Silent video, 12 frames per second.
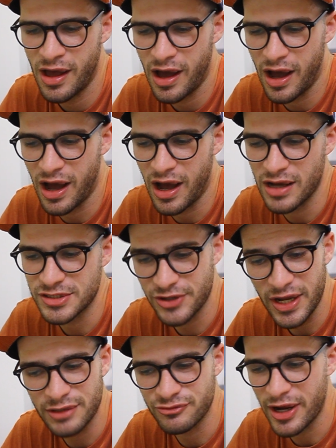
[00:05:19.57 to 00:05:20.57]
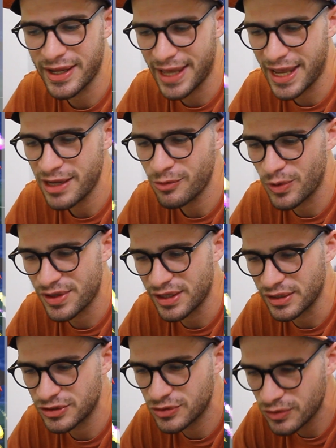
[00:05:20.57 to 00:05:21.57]
So yeah, rank 8 with
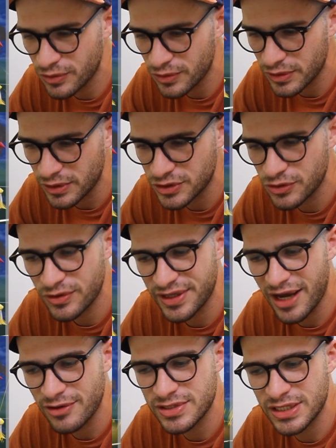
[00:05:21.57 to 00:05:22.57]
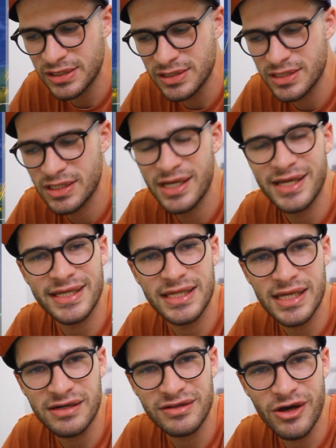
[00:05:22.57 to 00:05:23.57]
a 2000
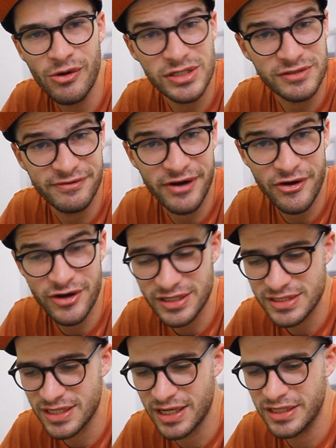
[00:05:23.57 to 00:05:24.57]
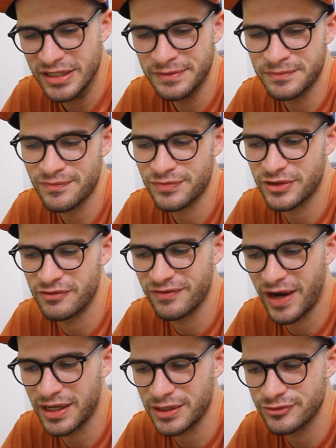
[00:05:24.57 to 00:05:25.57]
ELO. I was very excited to
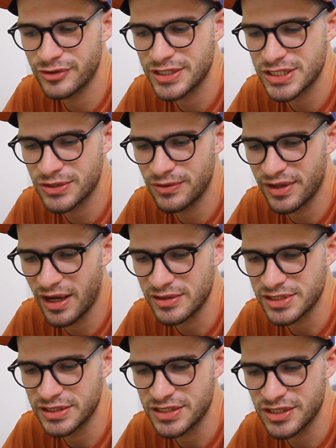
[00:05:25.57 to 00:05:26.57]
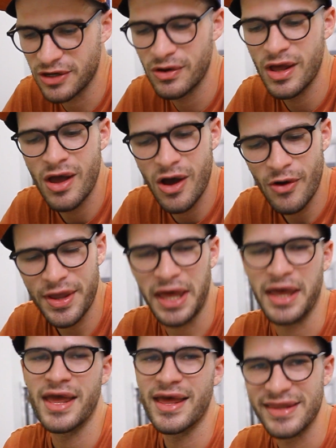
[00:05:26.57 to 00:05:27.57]
finally reach 2000. So,
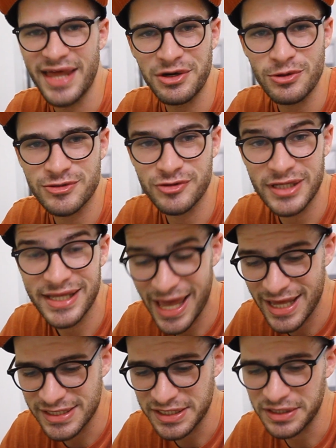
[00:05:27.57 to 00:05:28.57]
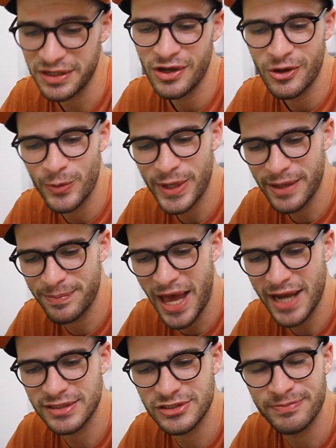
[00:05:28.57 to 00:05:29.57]
okay, and then Ultra League ended. We get
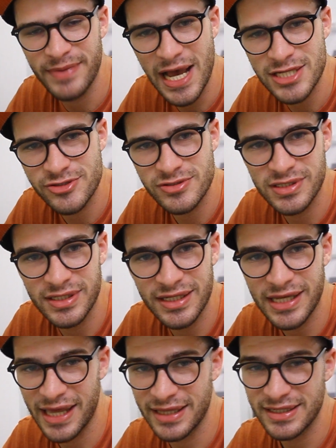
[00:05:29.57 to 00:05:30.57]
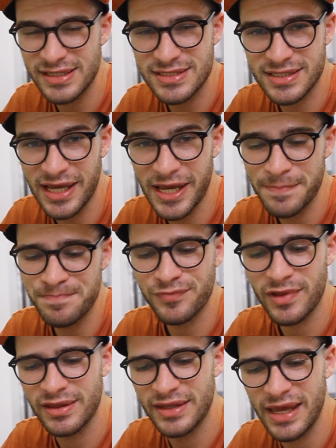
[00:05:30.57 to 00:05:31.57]
back into Masters League, and this time
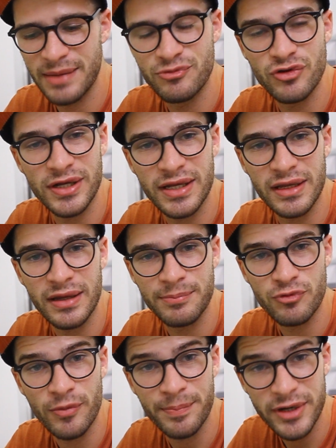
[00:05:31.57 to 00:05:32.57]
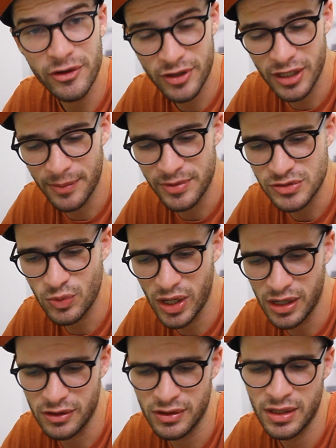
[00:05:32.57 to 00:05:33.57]
they bring Premier Cup as
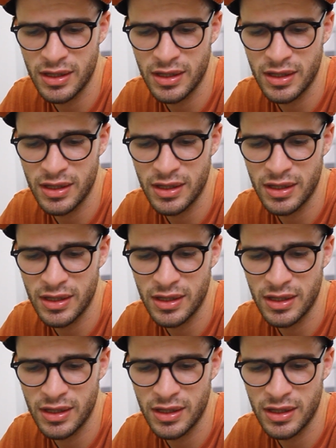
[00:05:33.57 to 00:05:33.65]
well.